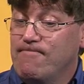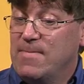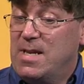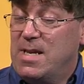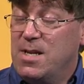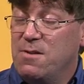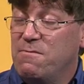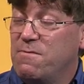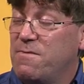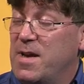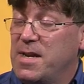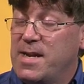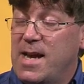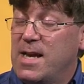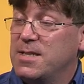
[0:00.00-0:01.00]
get a
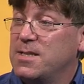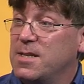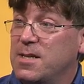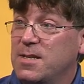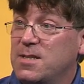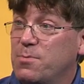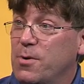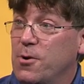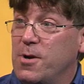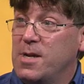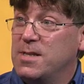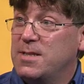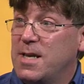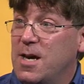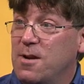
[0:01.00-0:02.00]
fantastic
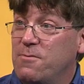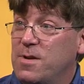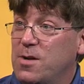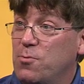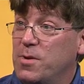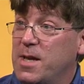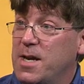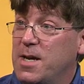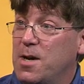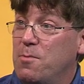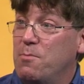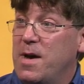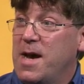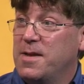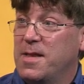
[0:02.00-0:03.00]
experience out of it, and when they
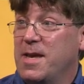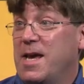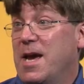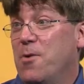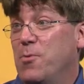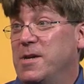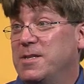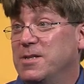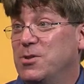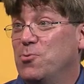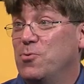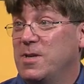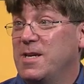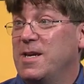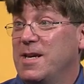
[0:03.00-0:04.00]
come back, they can't wait to
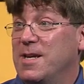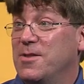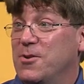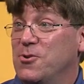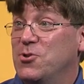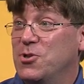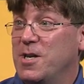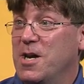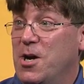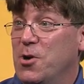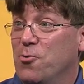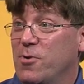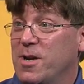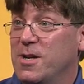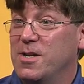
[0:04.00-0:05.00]
do it again. They're usually
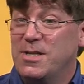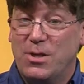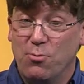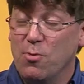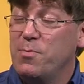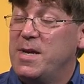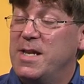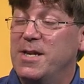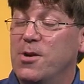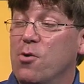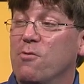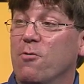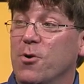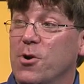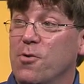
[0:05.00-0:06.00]
hungry to repeat it
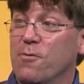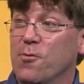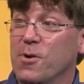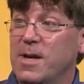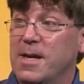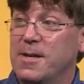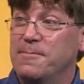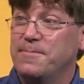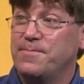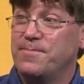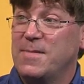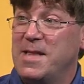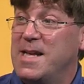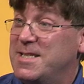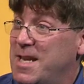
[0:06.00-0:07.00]
over and over again.
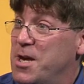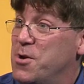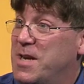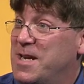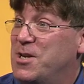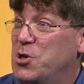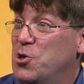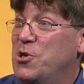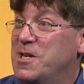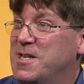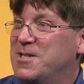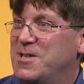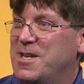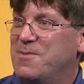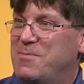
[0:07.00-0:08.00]
And that's how you get good,
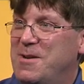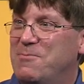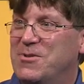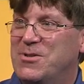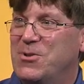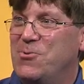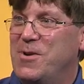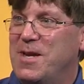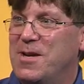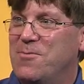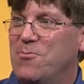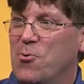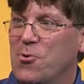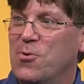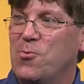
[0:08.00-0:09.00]
is you get people doing
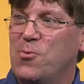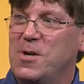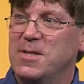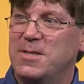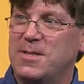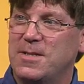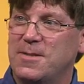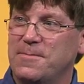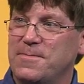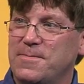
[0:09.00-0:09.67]
it more than once.